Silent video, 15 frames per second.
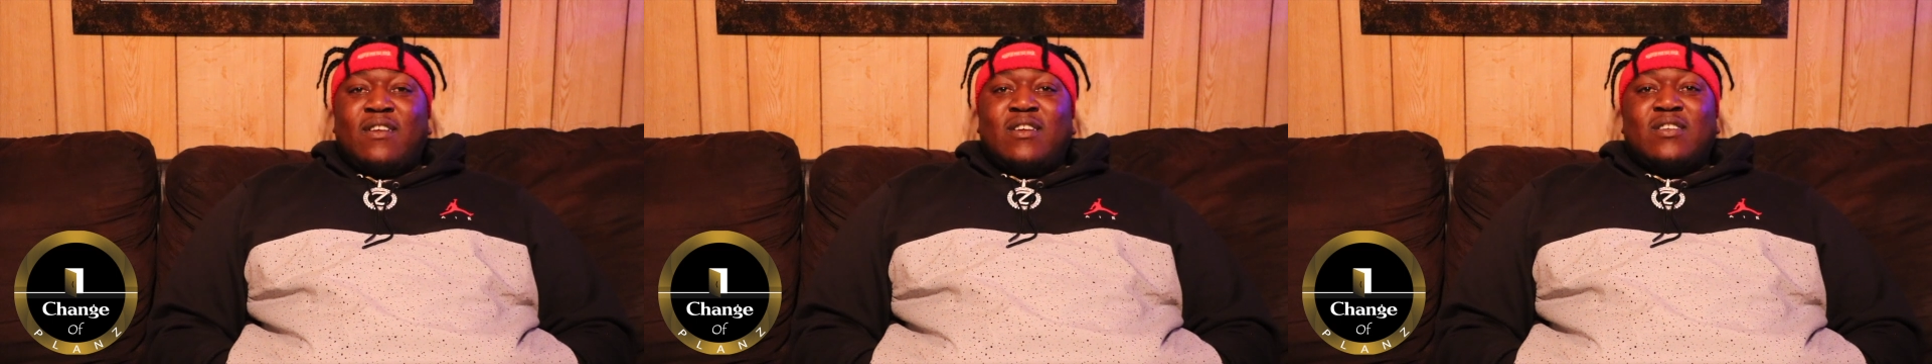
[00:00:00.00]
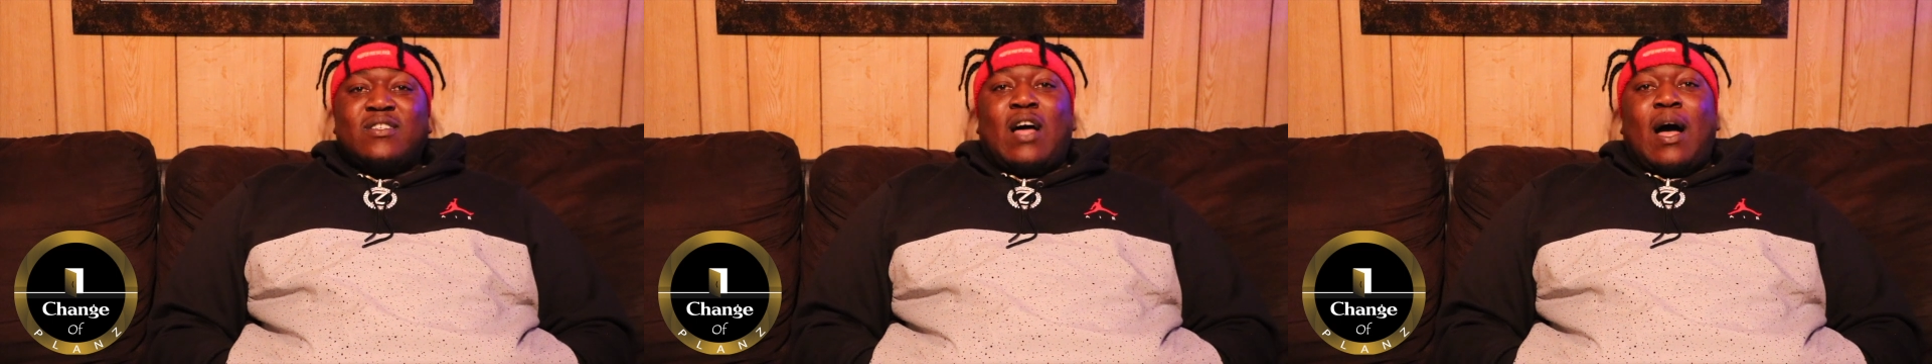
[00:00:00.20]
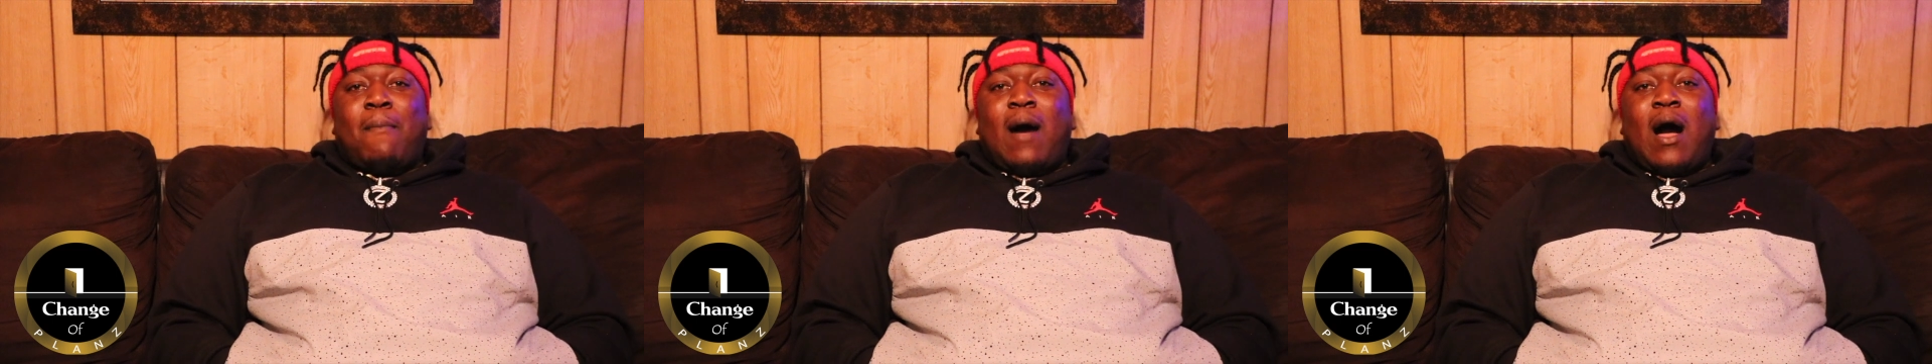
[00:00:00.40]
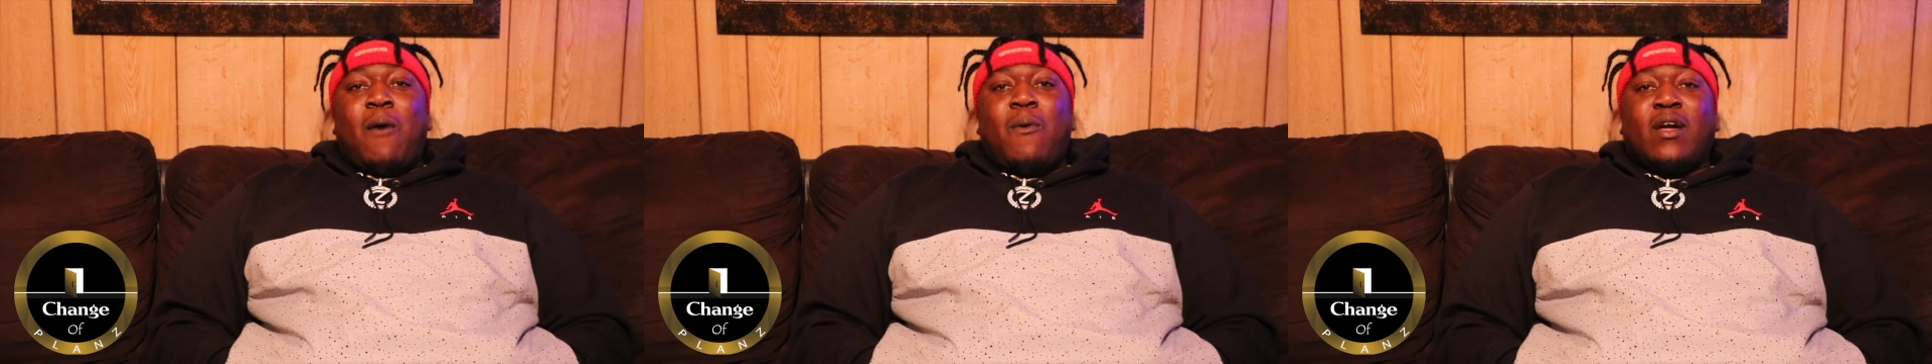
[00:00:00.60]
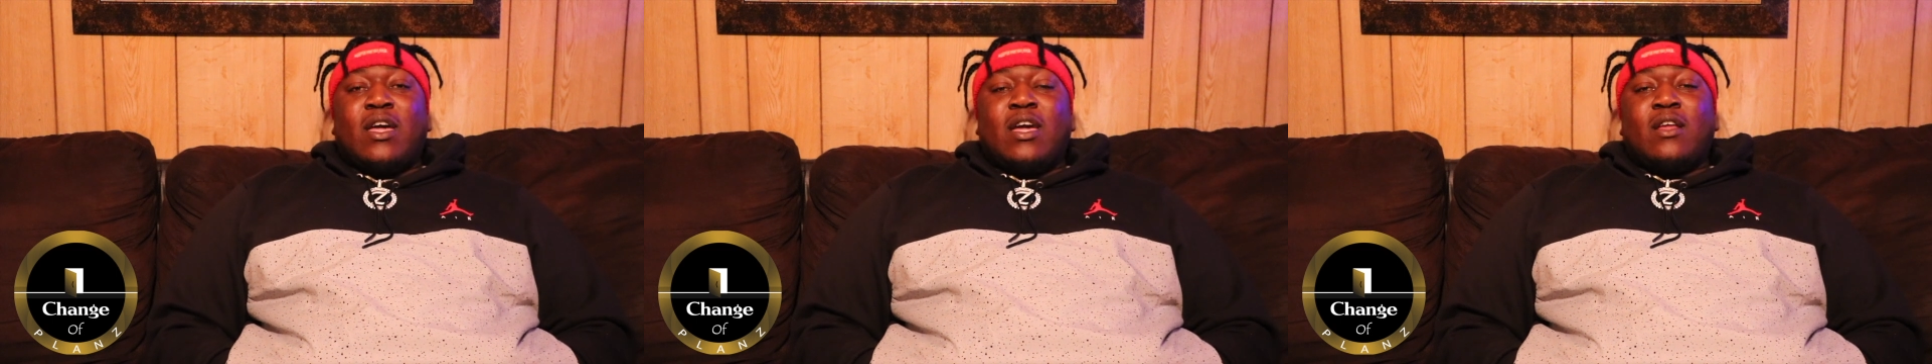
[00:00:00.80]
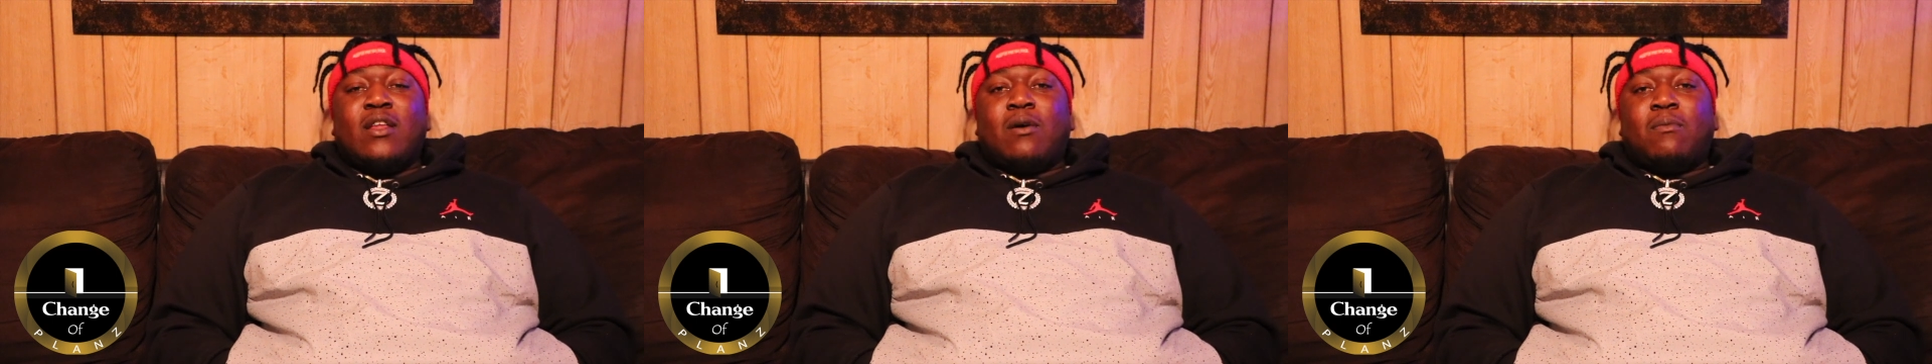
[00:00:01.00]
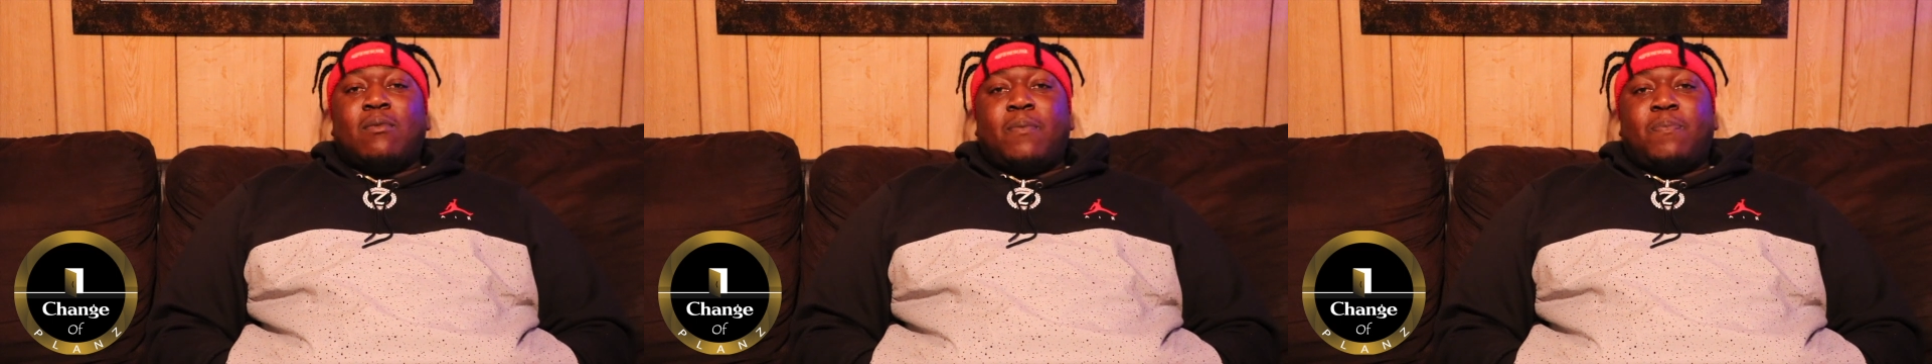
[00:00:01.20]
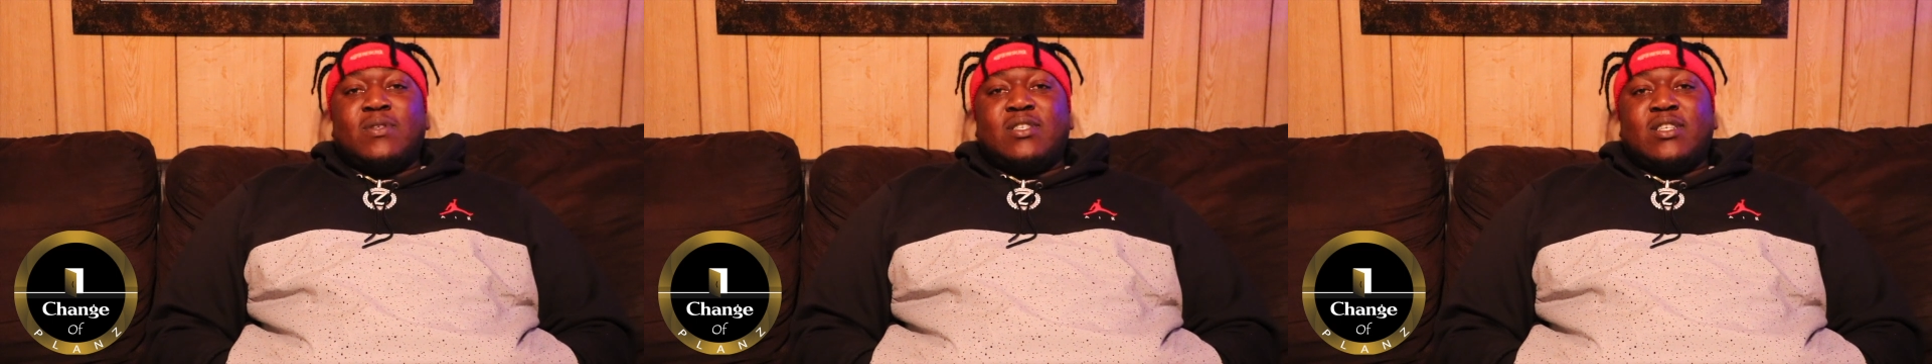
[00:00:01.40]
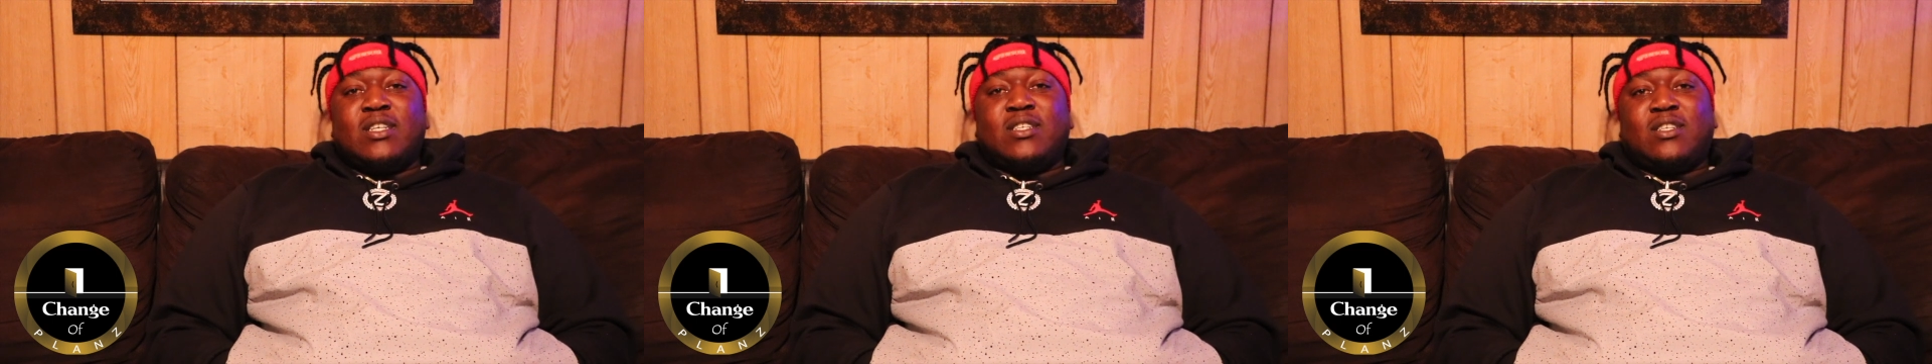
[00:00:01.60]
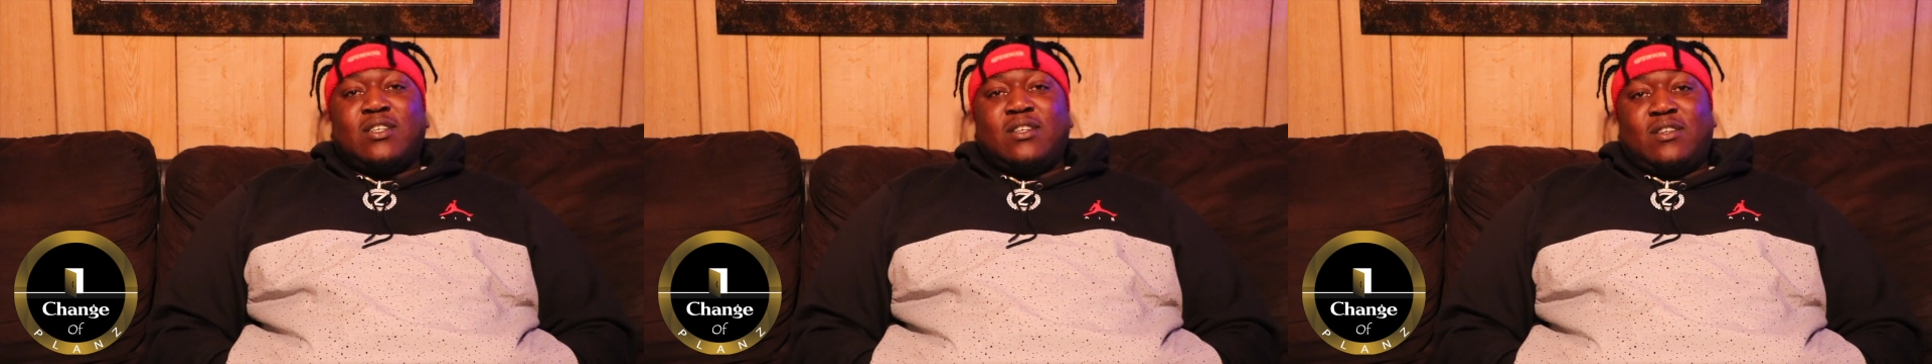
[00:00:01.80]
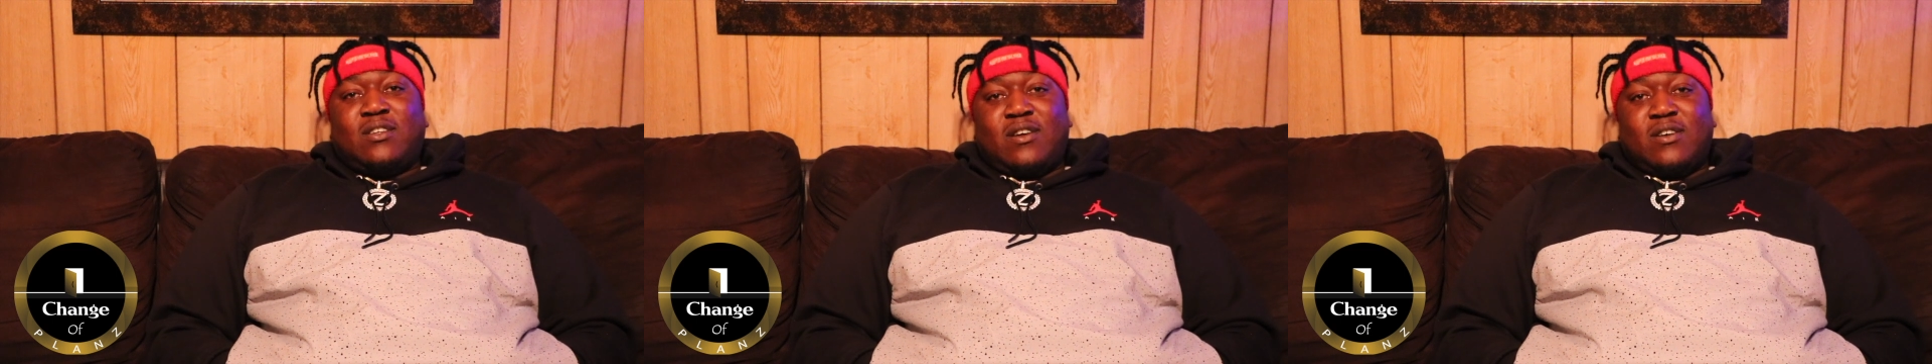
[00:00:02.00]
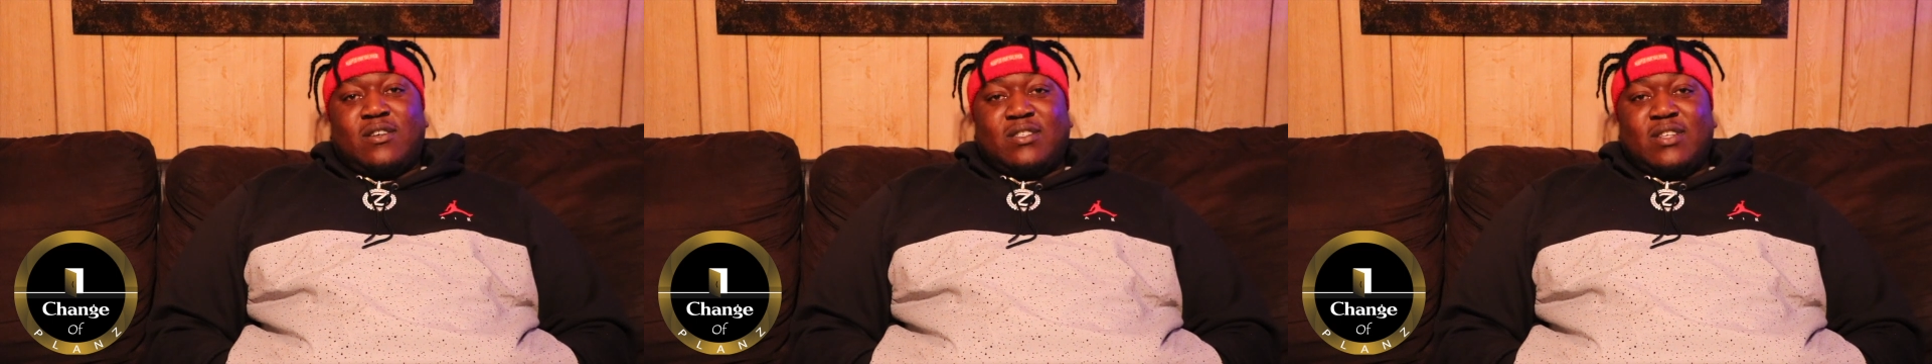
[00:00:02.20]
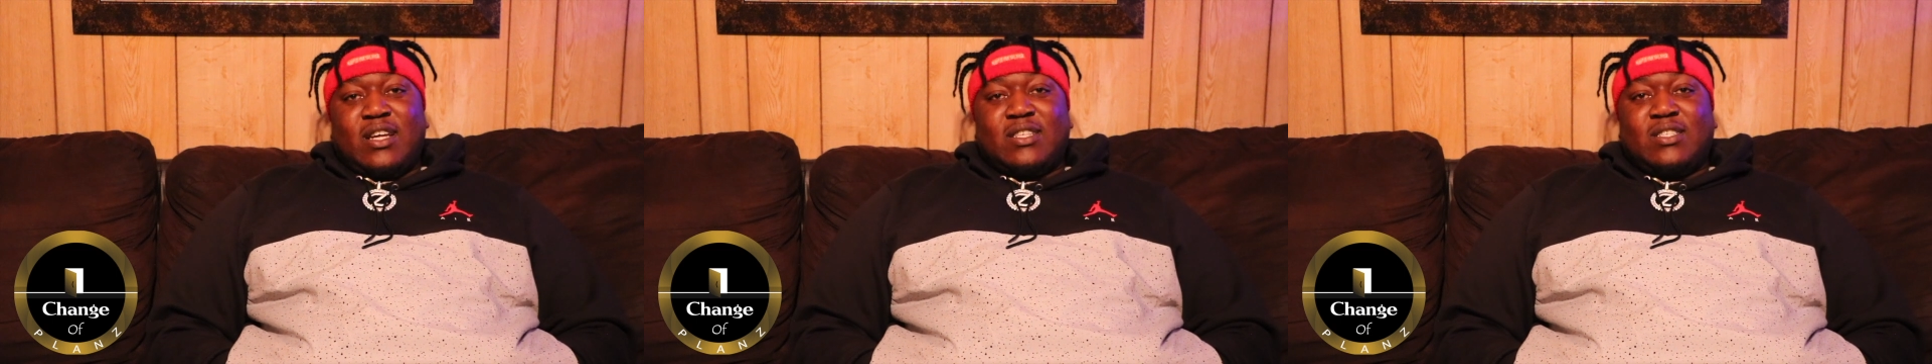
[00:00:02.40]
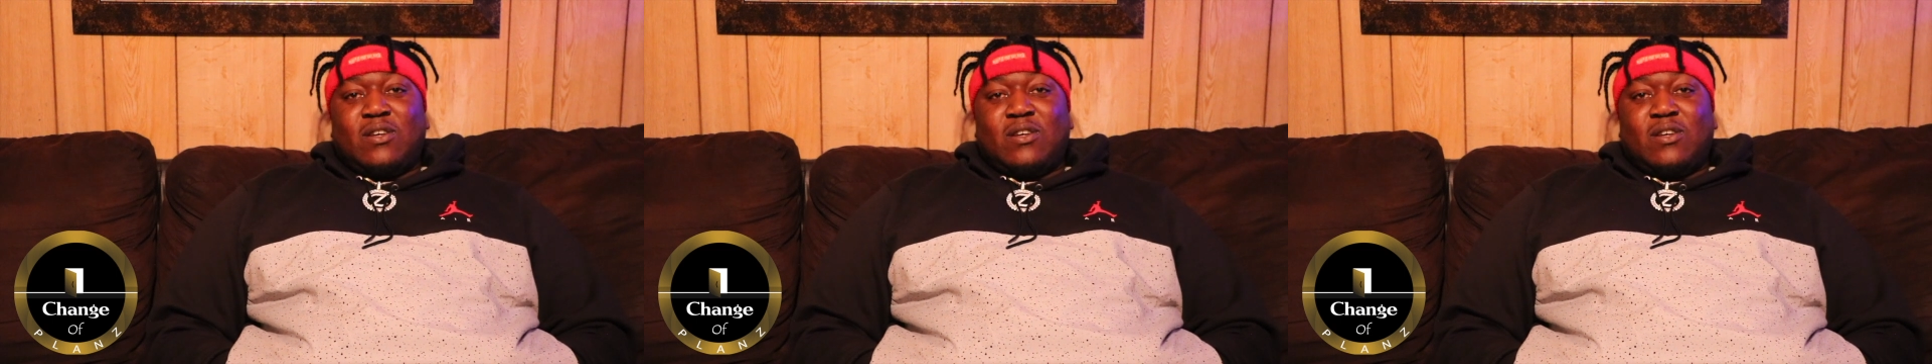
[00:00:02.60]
So I might as well get them a position, you know what I'm saying?